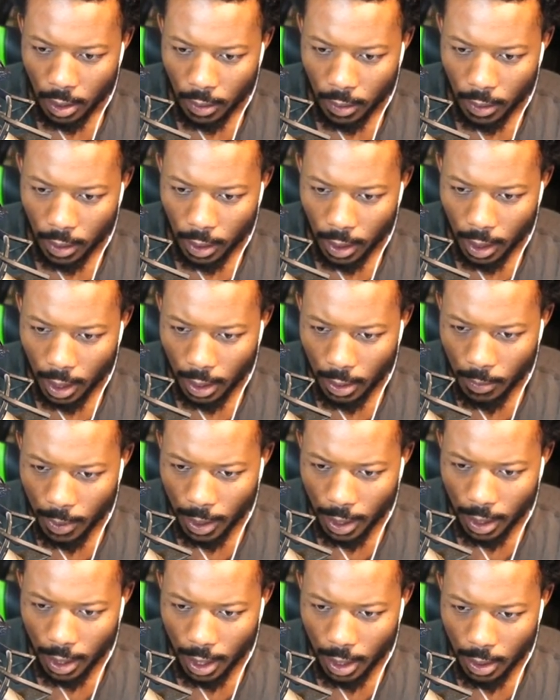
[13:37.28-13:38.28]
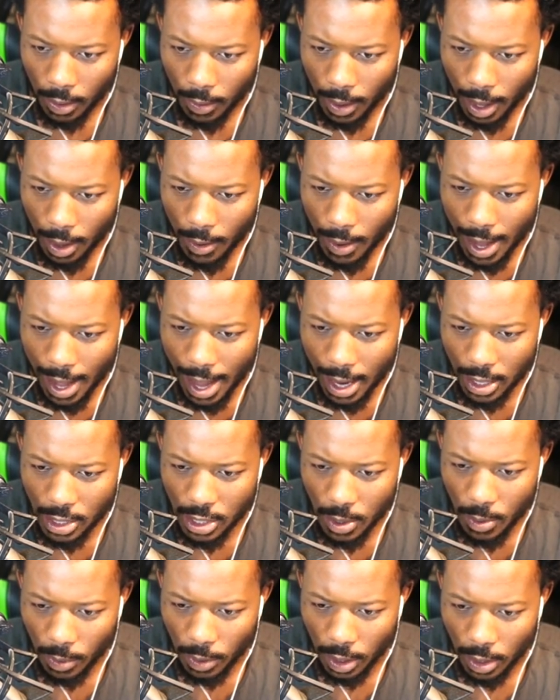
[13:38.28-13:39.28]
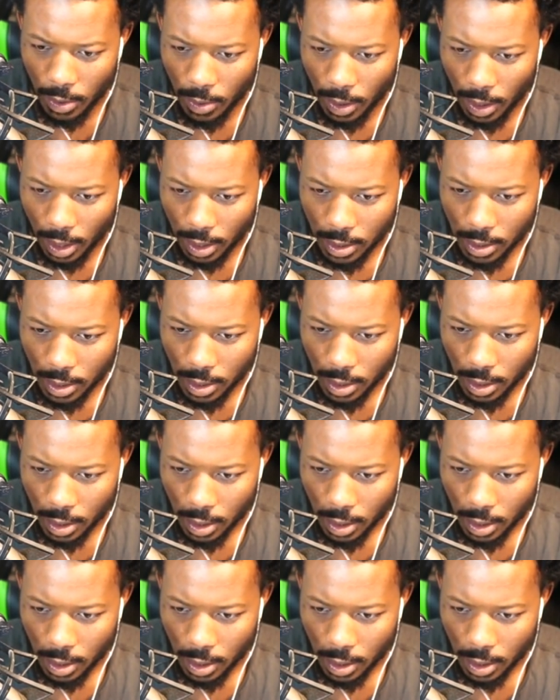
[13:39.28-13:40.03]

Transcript: Okay, how do I how do, how do I actually want to do this?